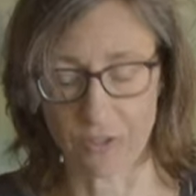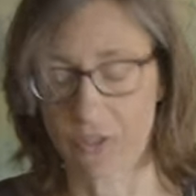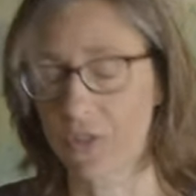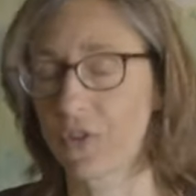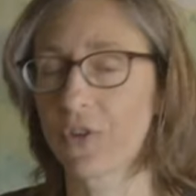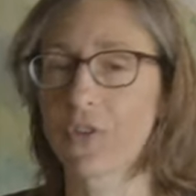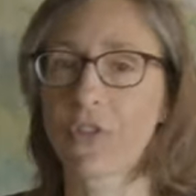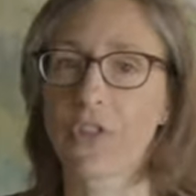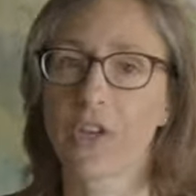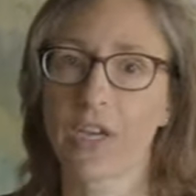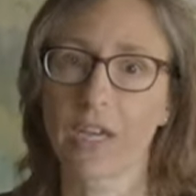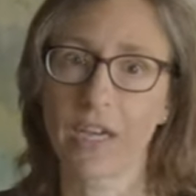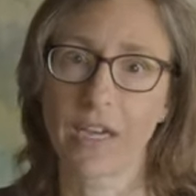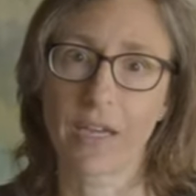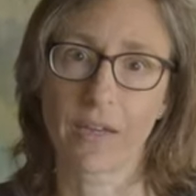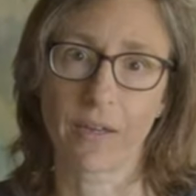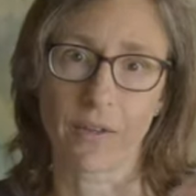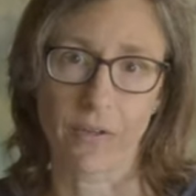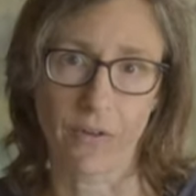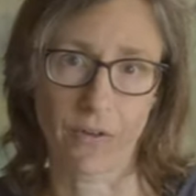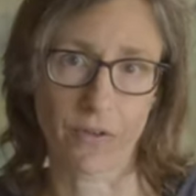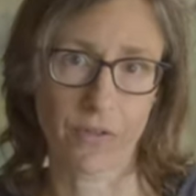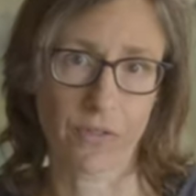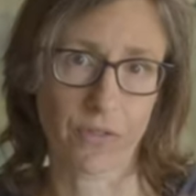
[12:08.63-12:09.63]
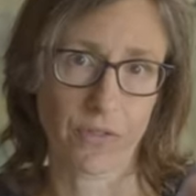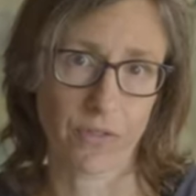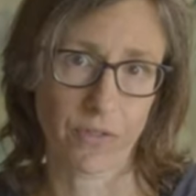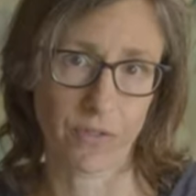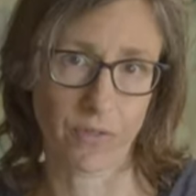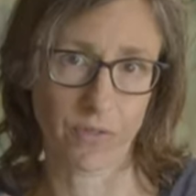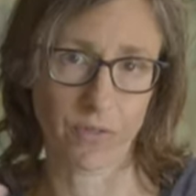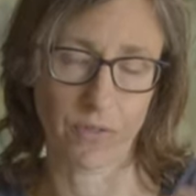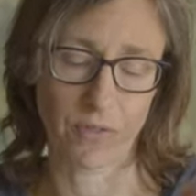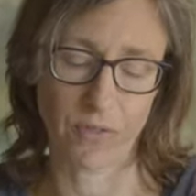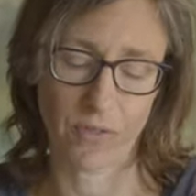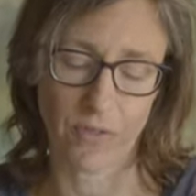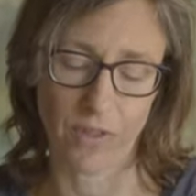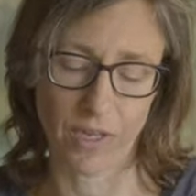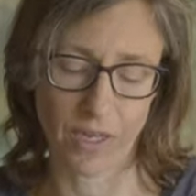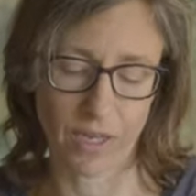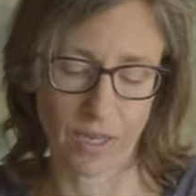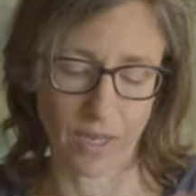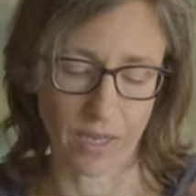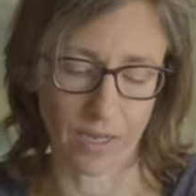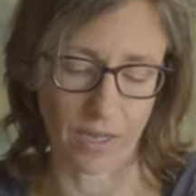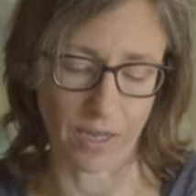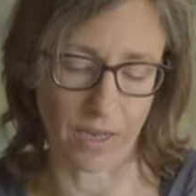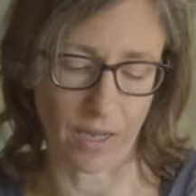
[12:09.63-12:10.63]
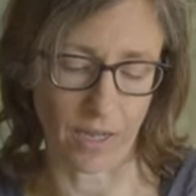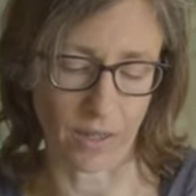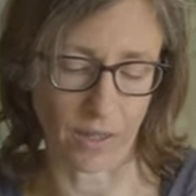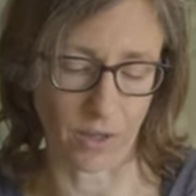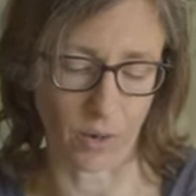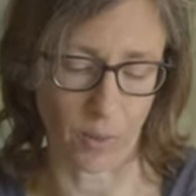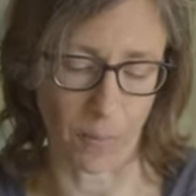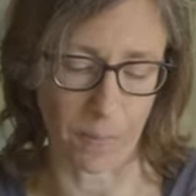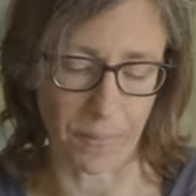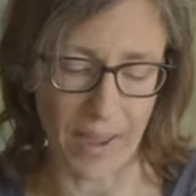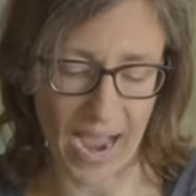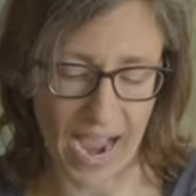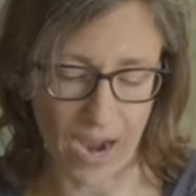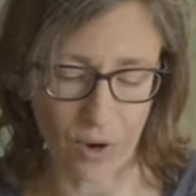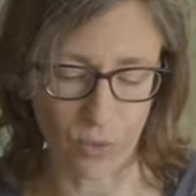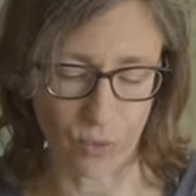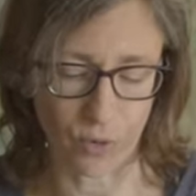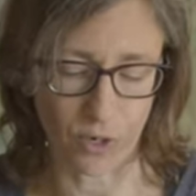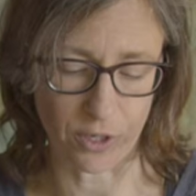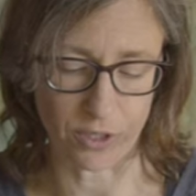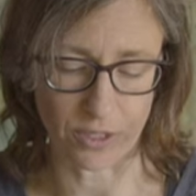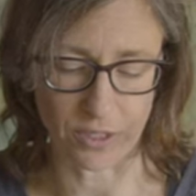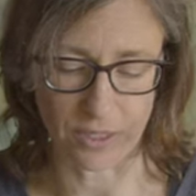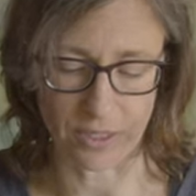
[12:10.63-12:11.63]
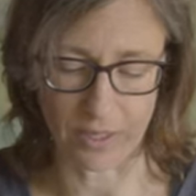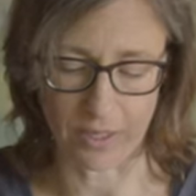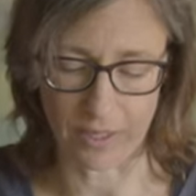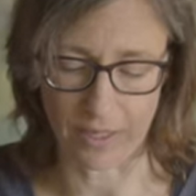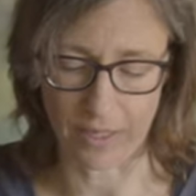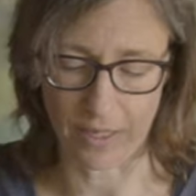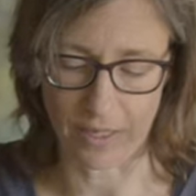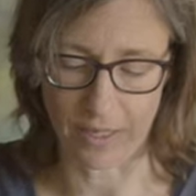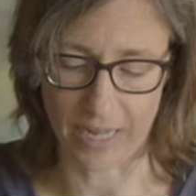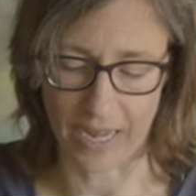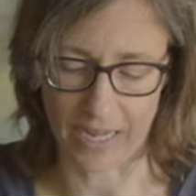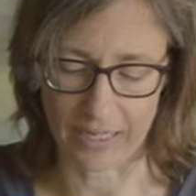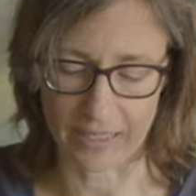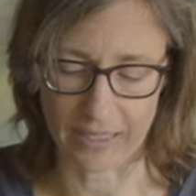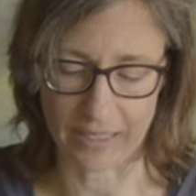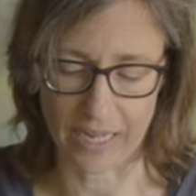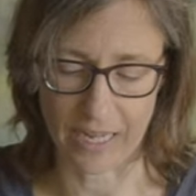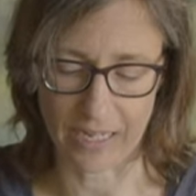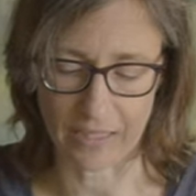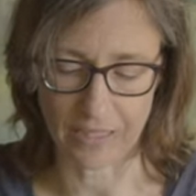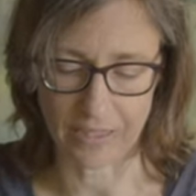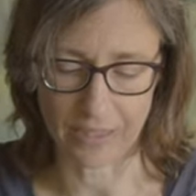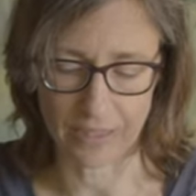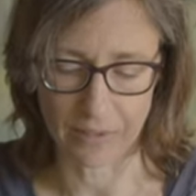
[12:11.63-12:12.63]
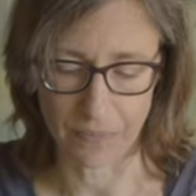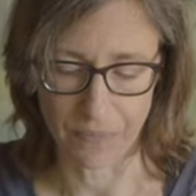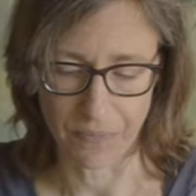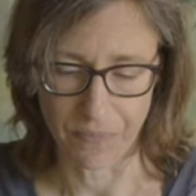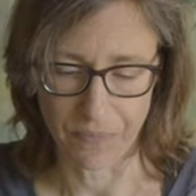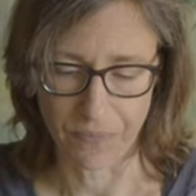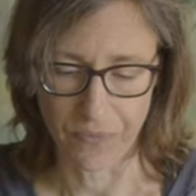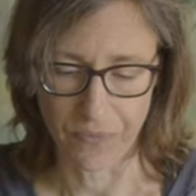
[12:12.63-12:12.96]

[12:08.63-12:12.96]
So you're thinking a little backwards in that sense.